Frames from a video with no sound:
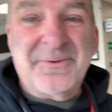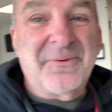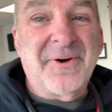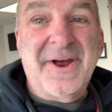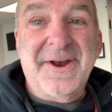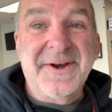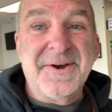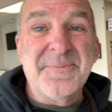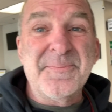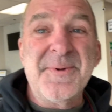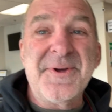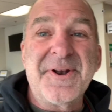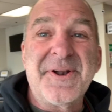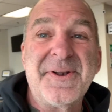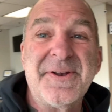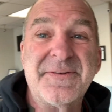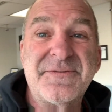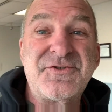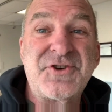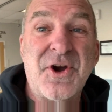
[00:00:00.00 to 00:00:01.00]
right in the middle
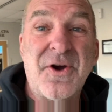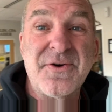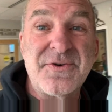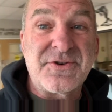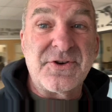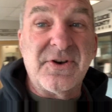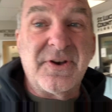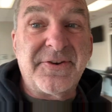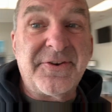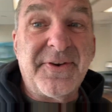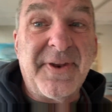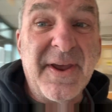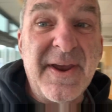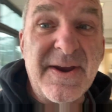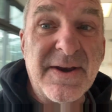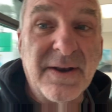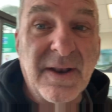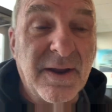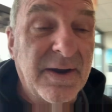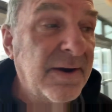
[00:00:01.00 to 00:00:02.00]
of church and
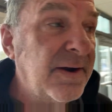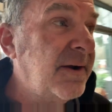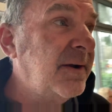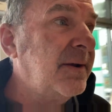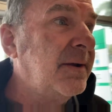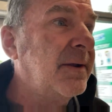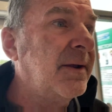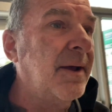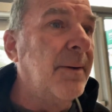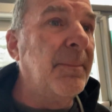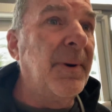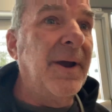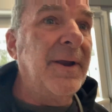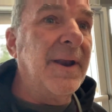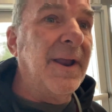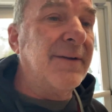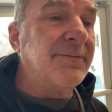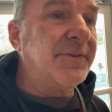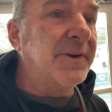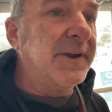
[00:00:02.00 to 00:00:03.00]
state, Larry. I might
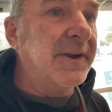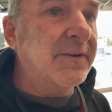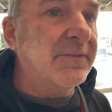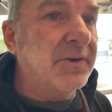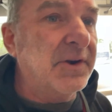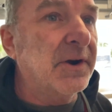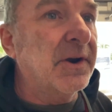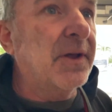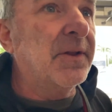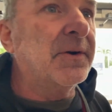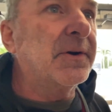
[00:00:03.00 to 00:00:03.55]
have to give you another